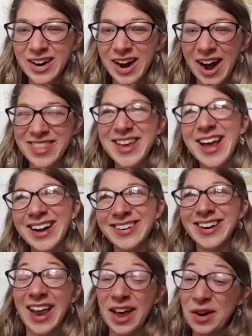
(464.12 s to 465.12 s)
I think
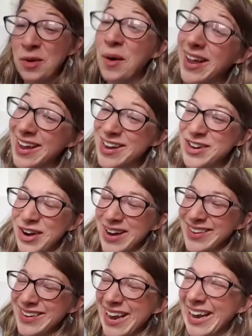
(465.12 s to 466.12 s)
actually, like, quite
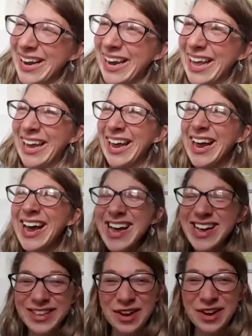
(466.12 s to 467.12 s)
interestingly,
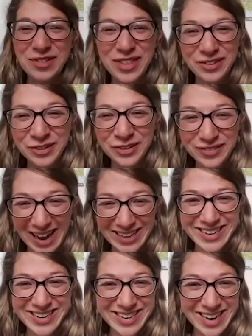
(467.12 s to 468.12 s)
so the sort of
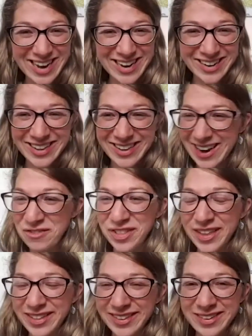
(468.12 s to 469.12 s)
Lattice data and
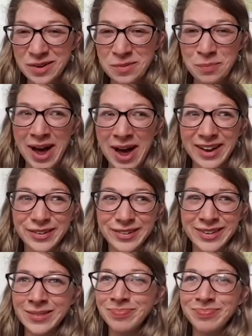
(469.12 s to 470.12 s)
everything that's compiled,
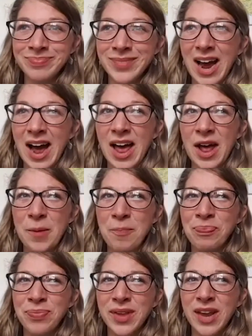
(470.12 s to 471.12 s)

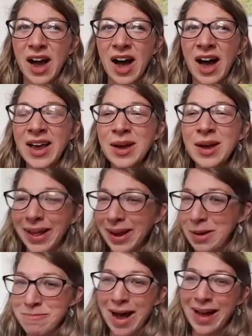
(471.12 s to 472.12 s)
I am like
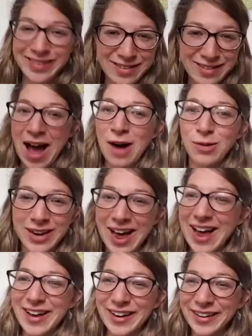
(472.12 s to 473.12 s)
a massive
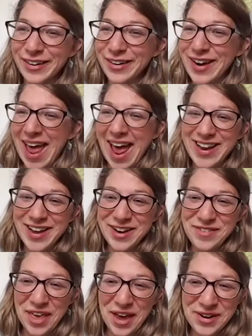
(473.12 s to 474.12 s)
outlier on any
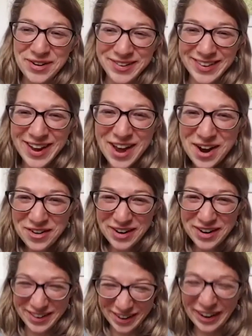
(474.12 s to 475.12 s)
of those
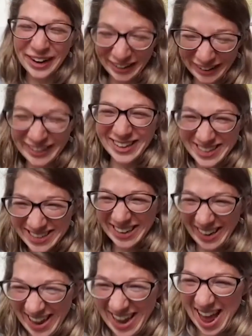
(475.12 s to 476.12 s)
results.
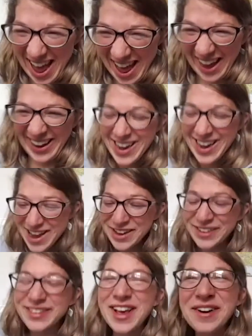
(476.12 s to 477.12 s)
Yeah.
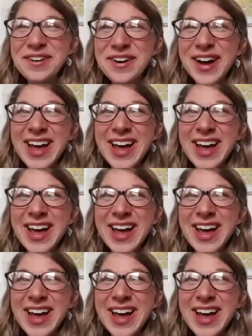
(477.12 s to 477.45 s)
So